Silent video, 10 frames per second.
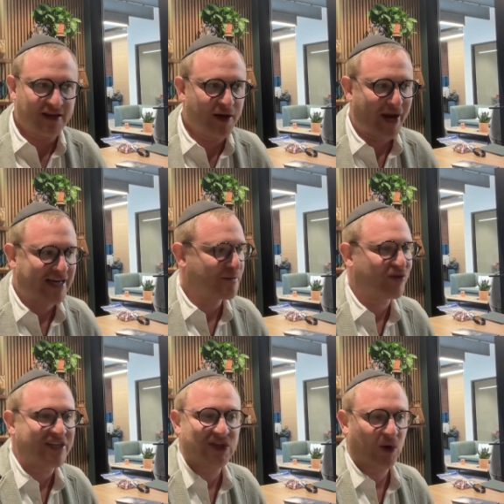we actually
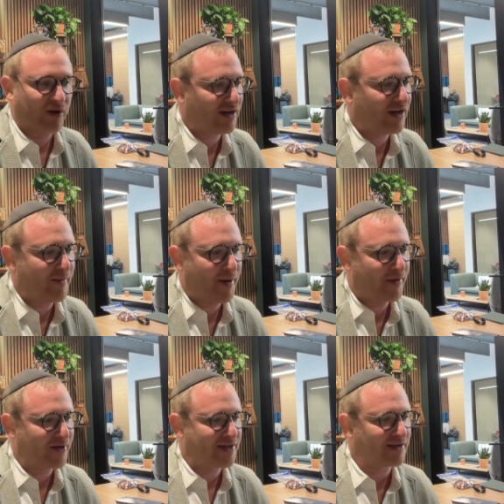pre-sold it. I
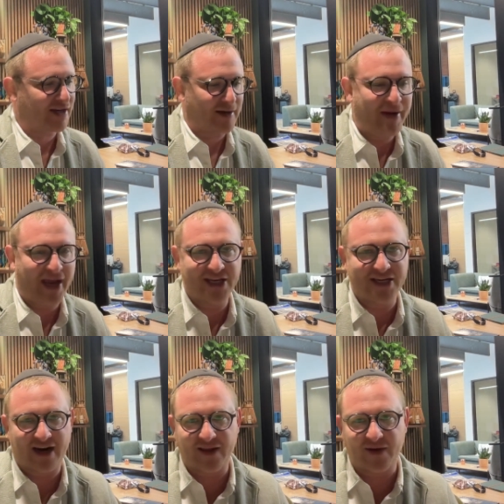remember we took like a page
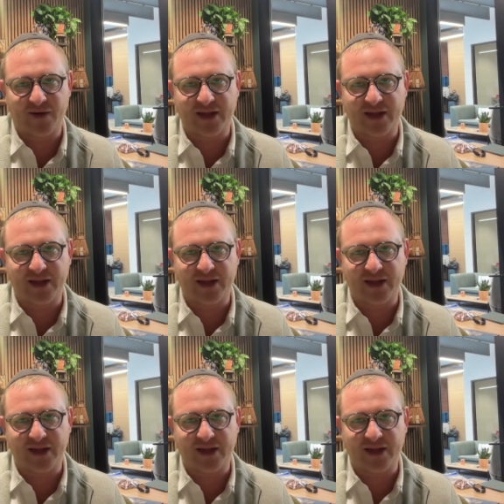out of the old